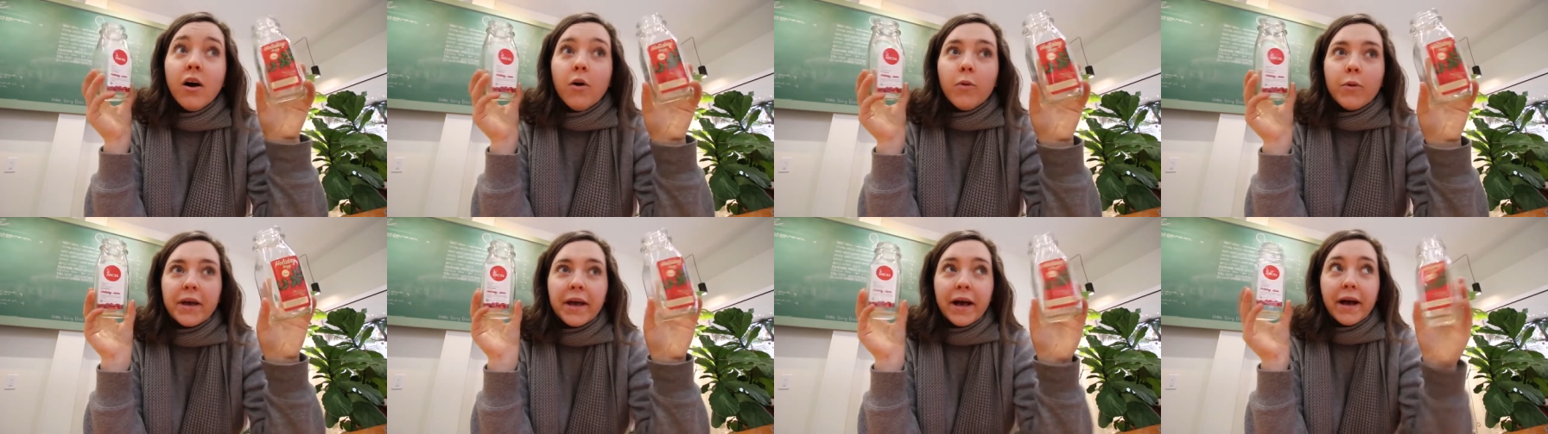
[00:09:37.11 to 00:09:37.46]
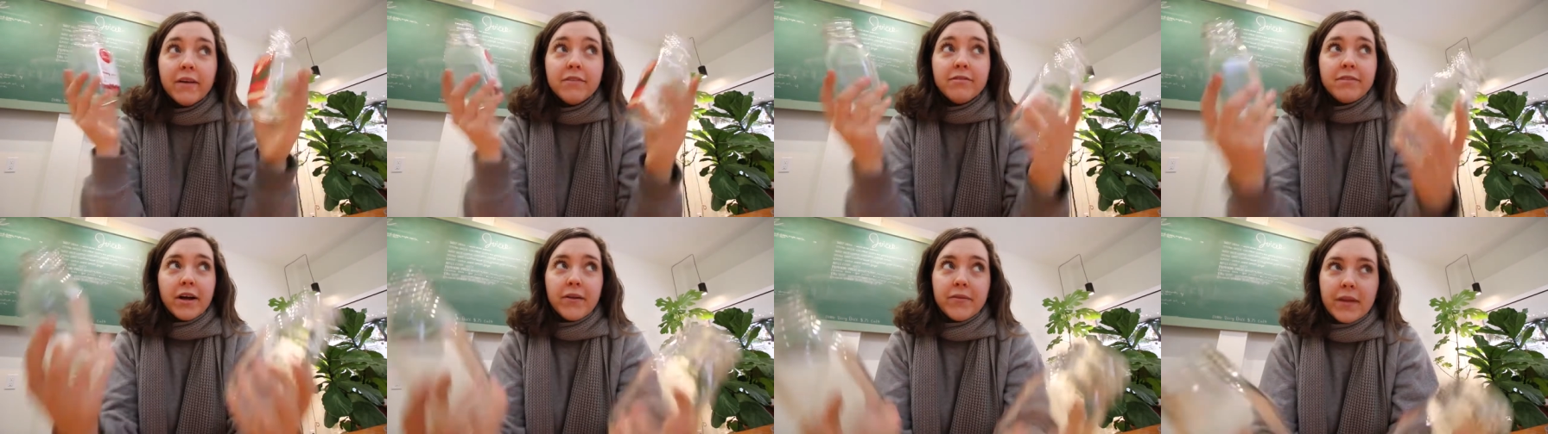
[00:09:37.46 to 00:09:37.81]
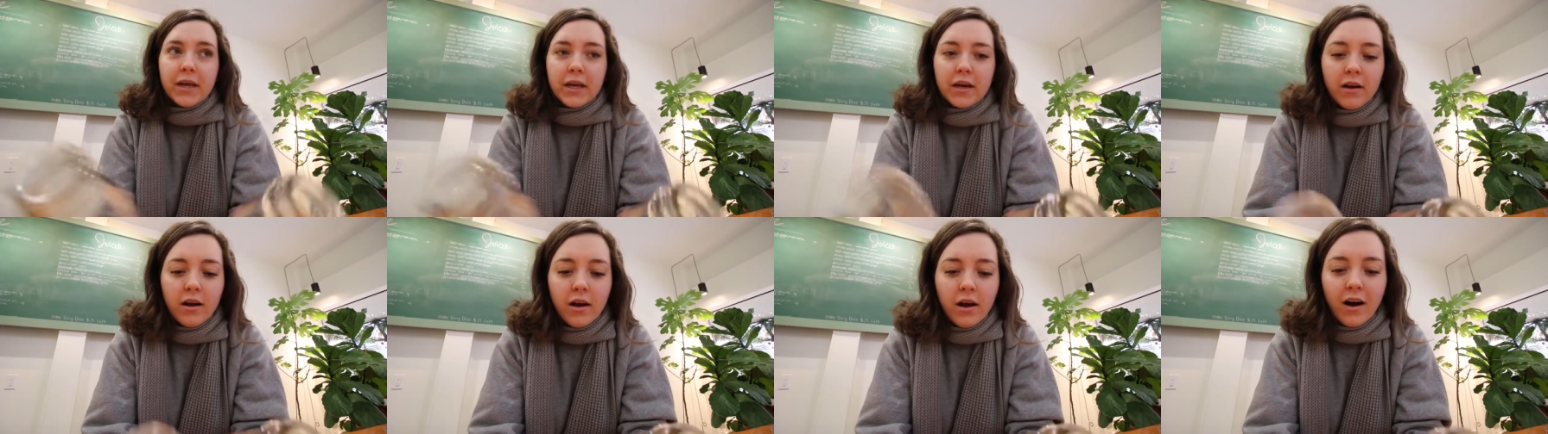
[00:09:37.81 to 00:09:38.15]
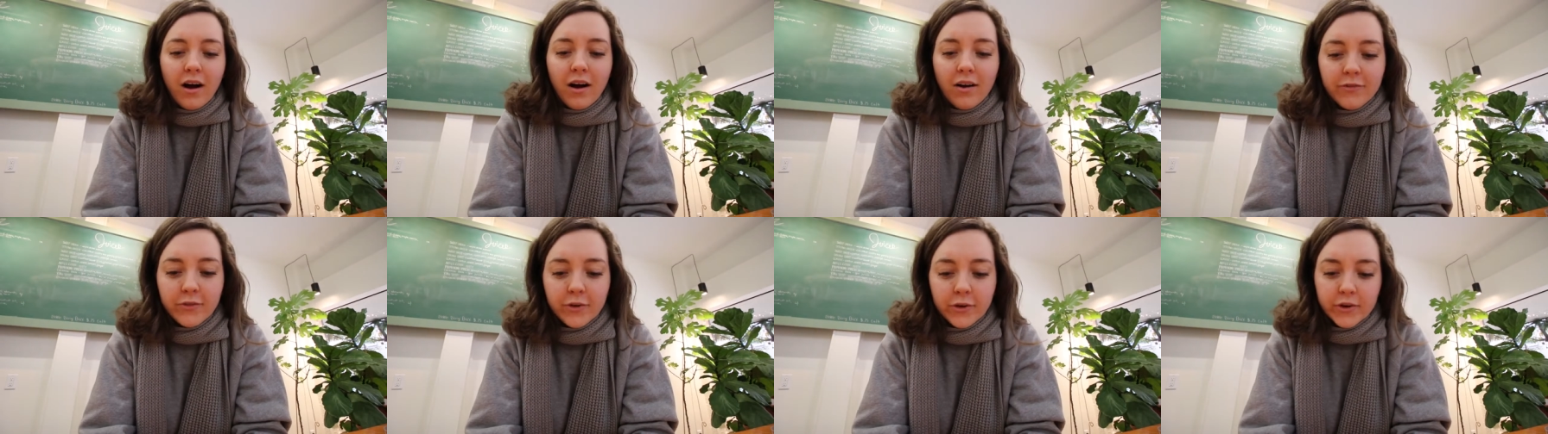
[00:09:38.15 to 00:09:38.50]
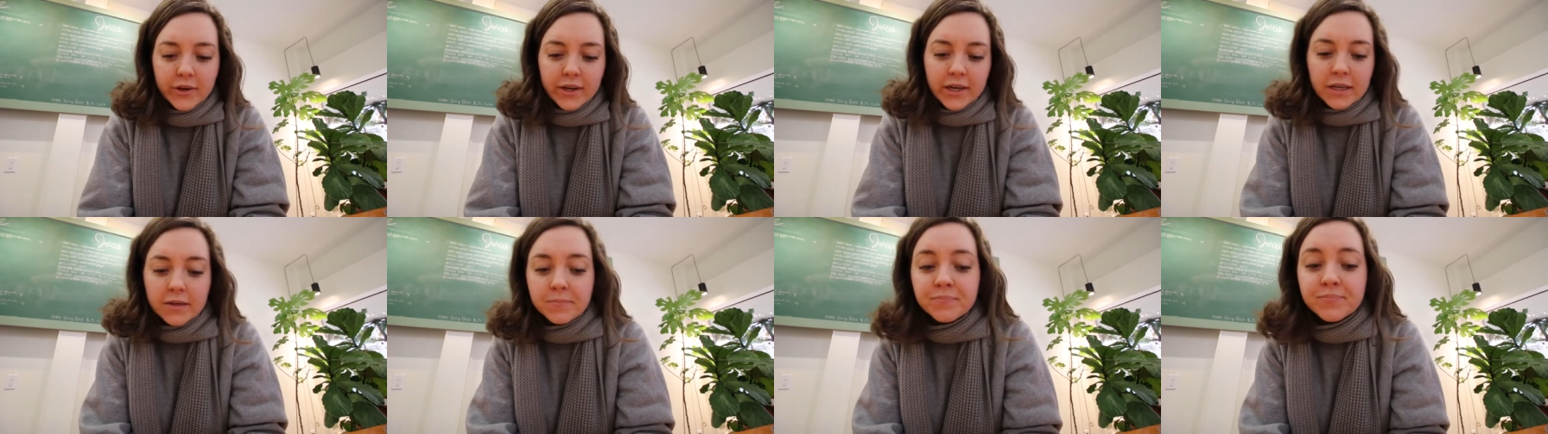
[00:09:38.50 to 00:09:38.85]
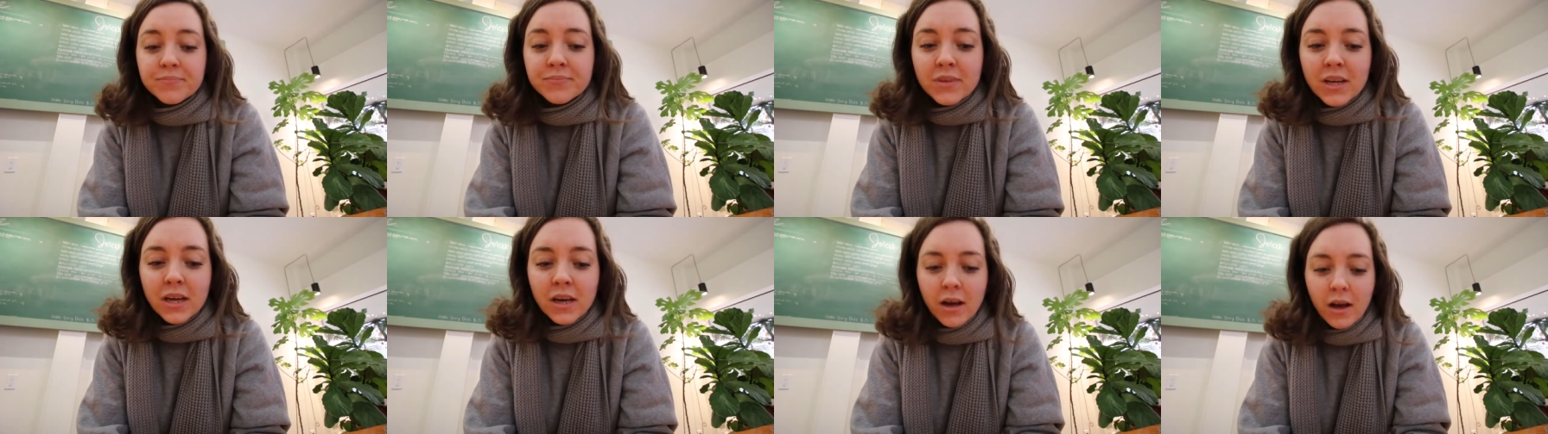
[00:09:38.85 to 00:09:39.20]
We have found that offering
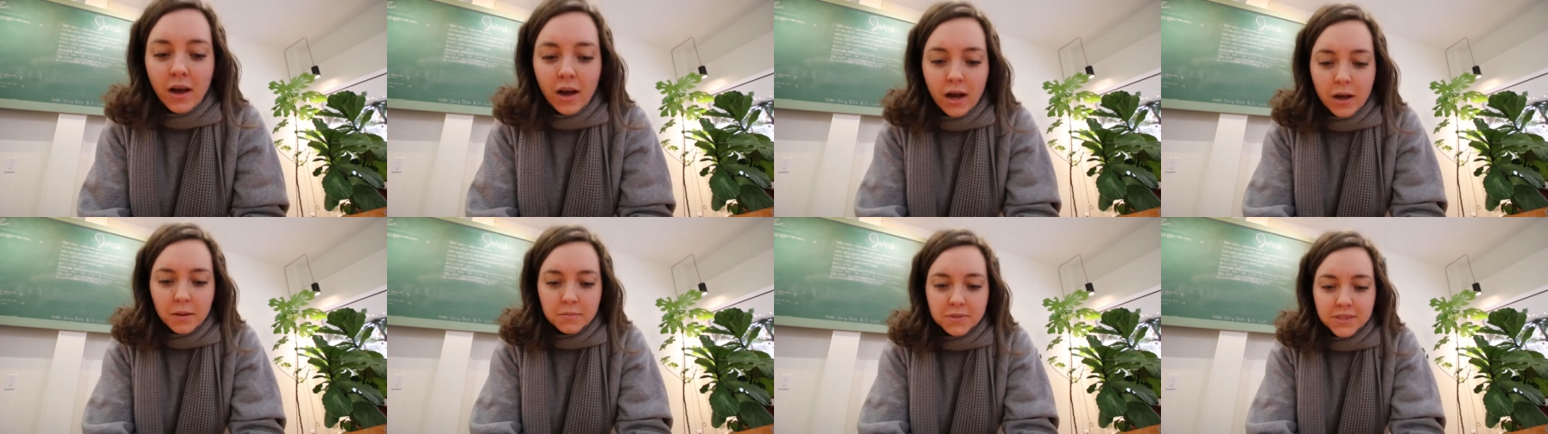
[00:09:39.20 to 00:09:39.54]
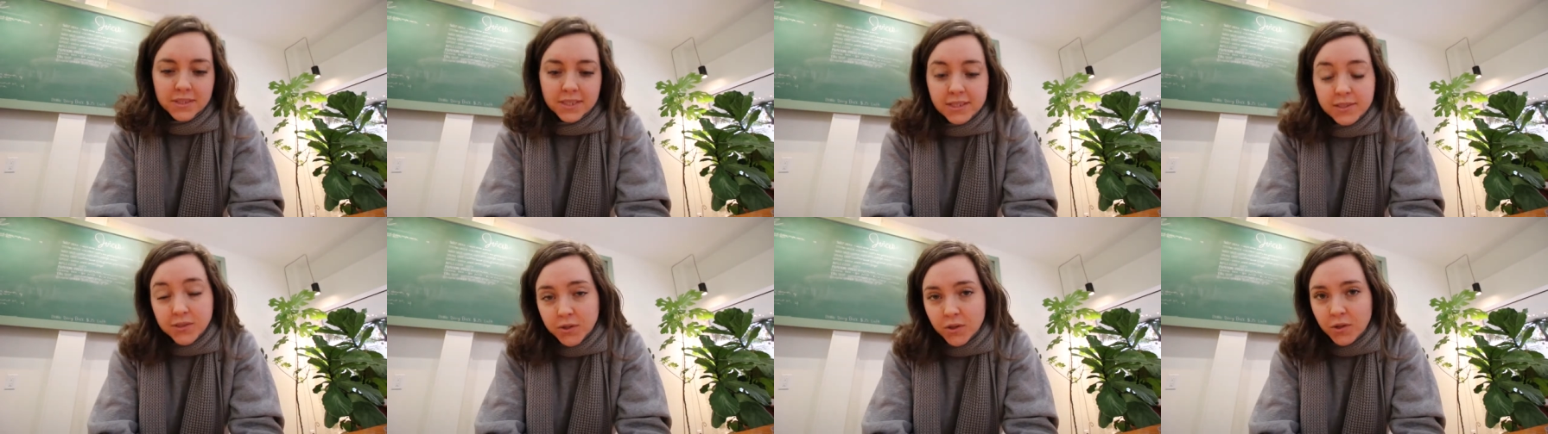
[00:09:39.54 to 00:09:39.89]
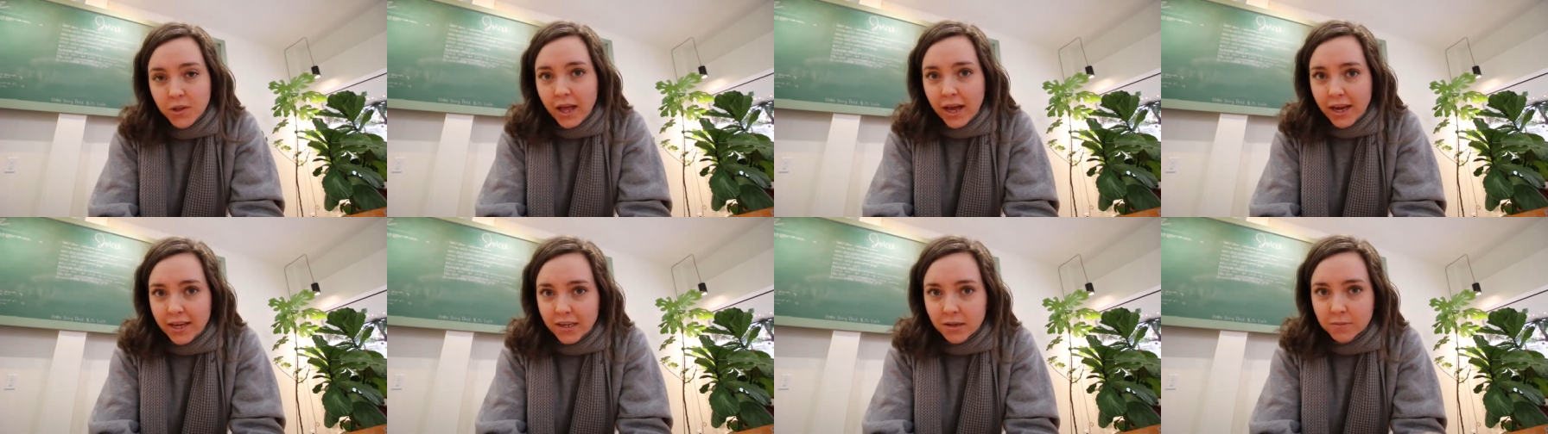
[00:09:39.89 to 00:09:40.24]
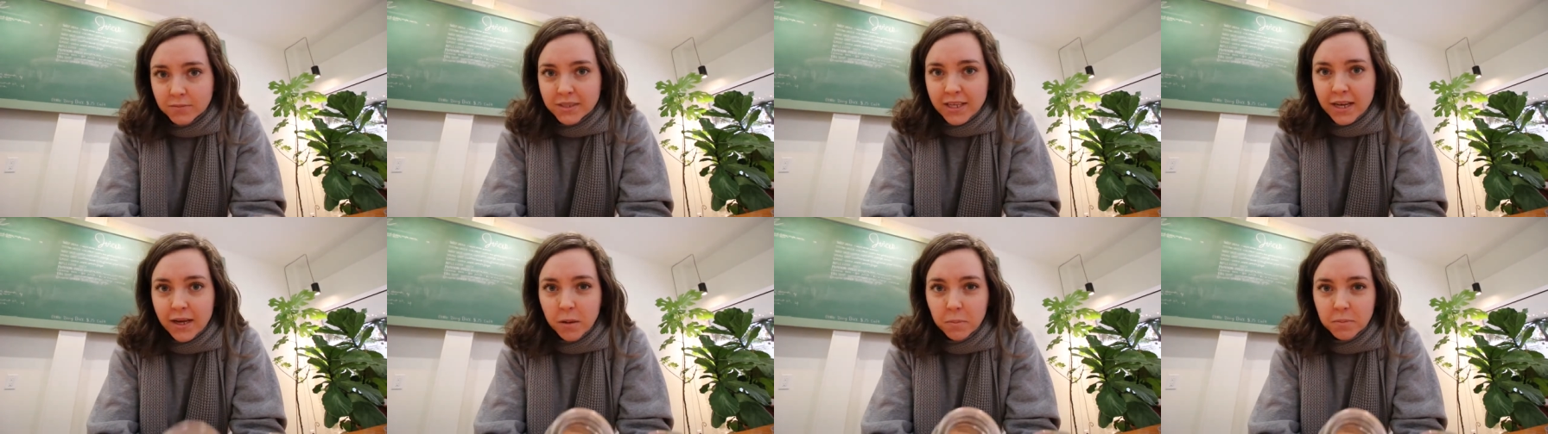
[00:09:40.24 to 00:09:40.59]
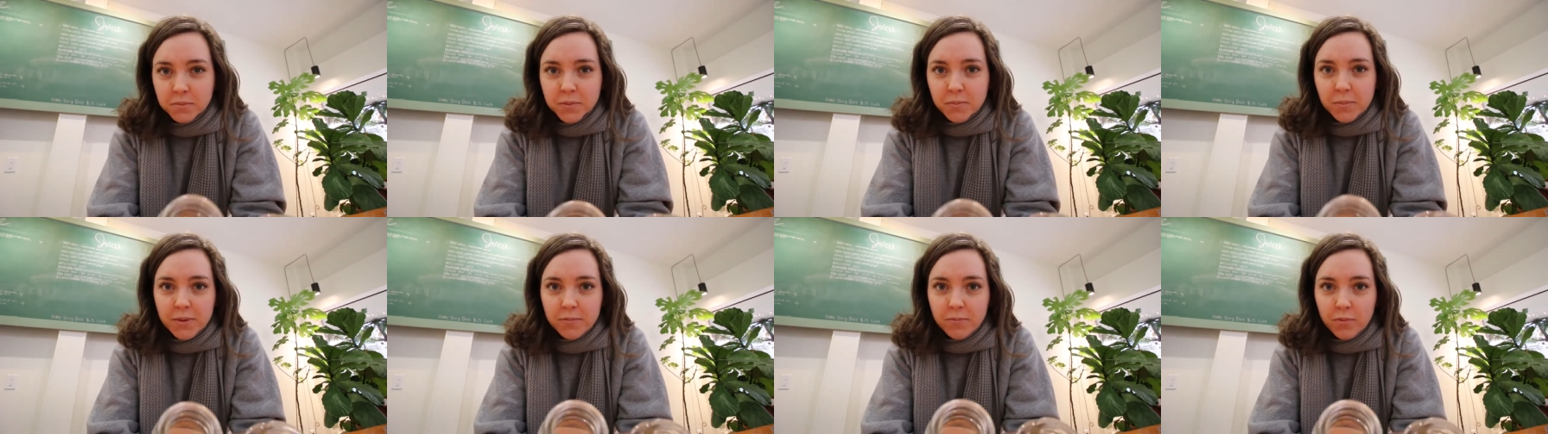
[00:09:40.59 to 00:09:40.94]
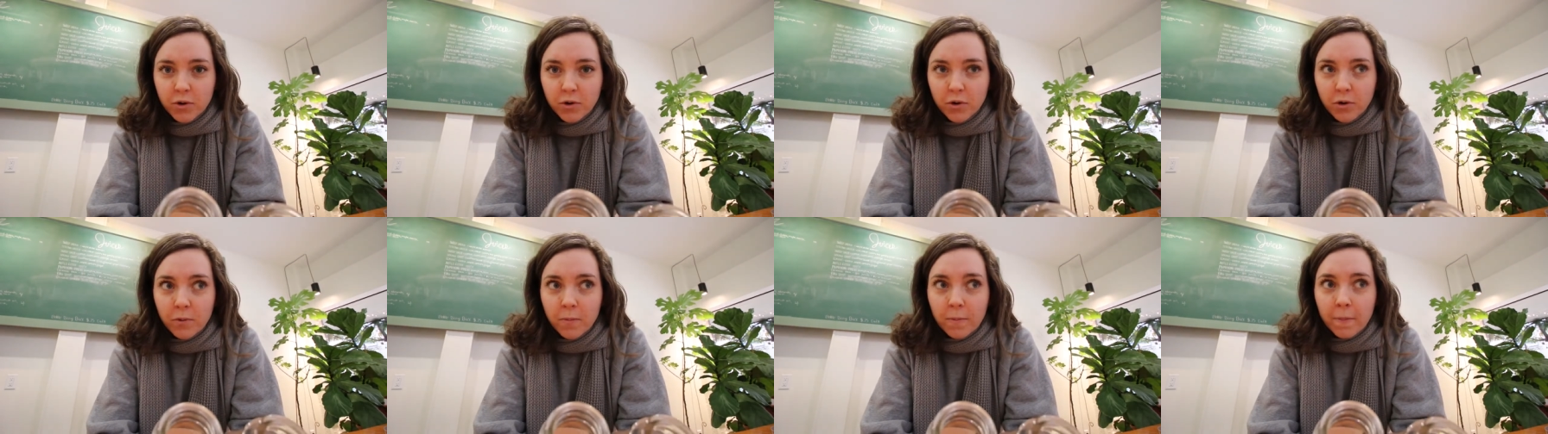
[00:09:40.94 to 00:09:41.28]
um, seasonal items helps
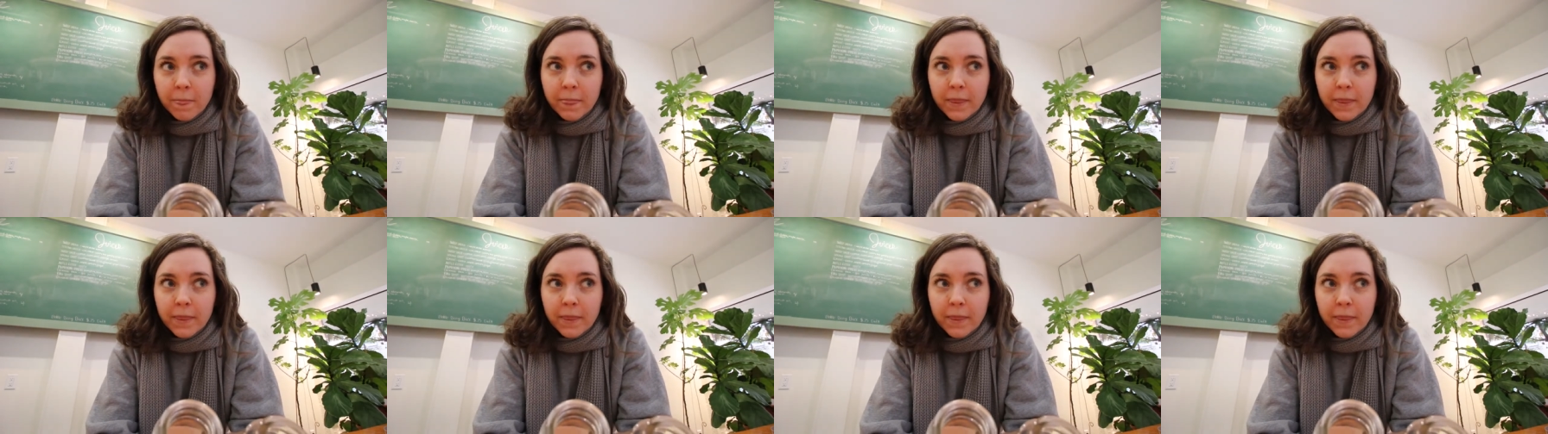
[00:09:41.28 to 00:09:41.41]
people